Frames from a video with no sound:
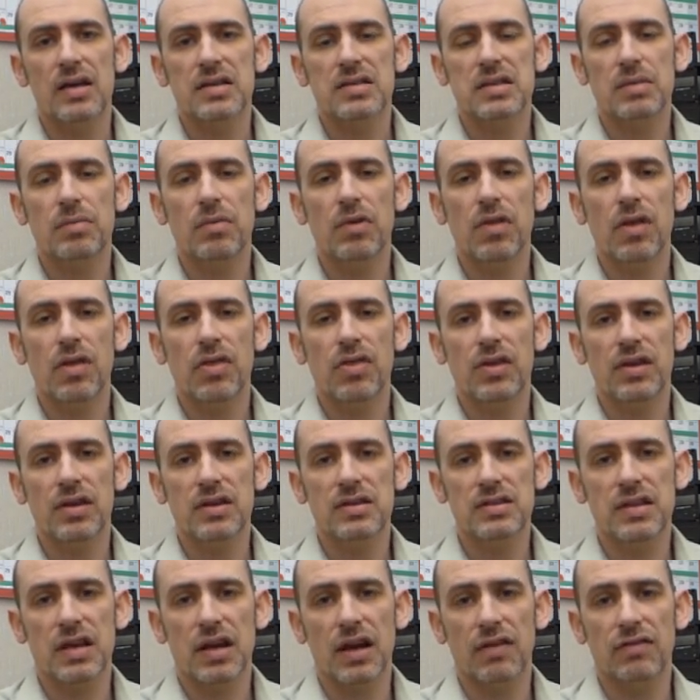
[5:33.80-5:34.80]
some of the
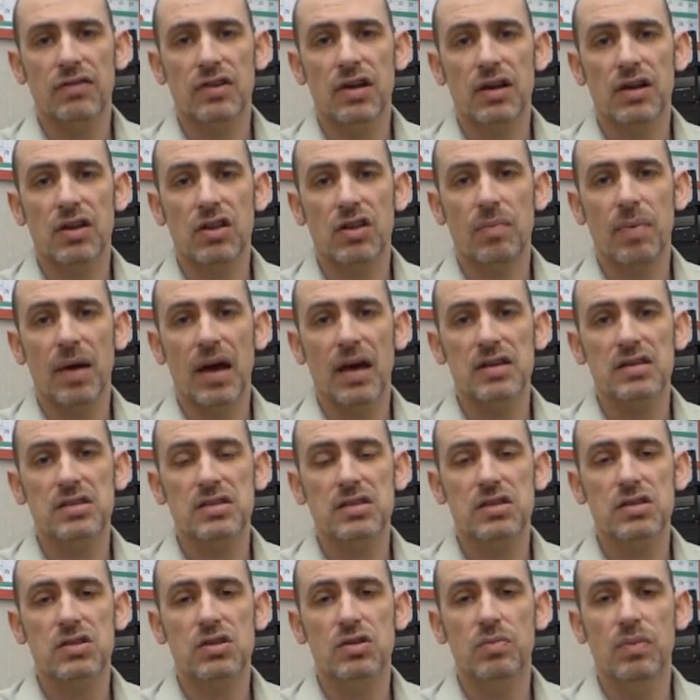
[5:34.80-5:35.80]
things that I've done in the
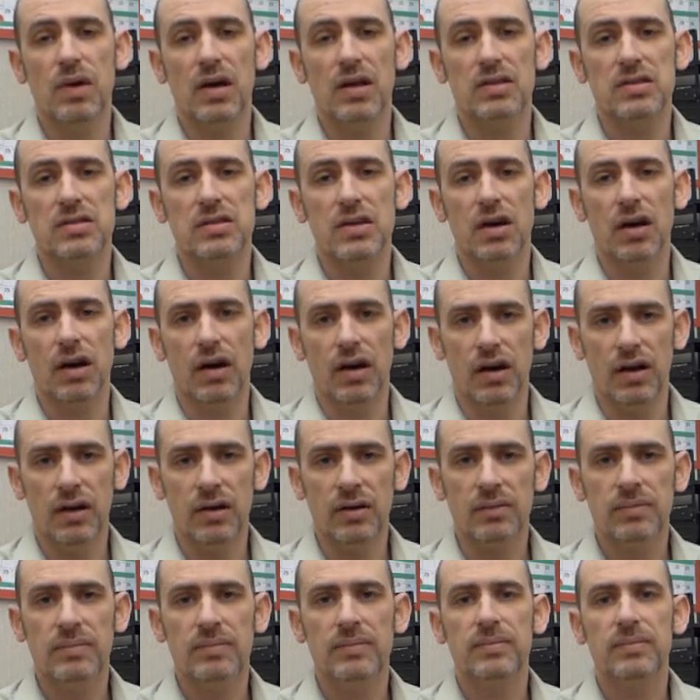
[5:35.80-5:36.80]
past 2 months
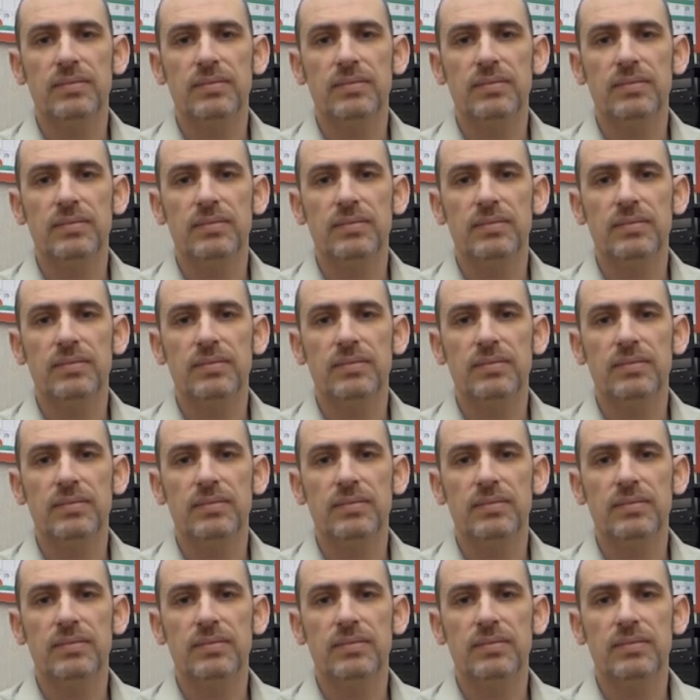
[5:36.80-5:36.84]
are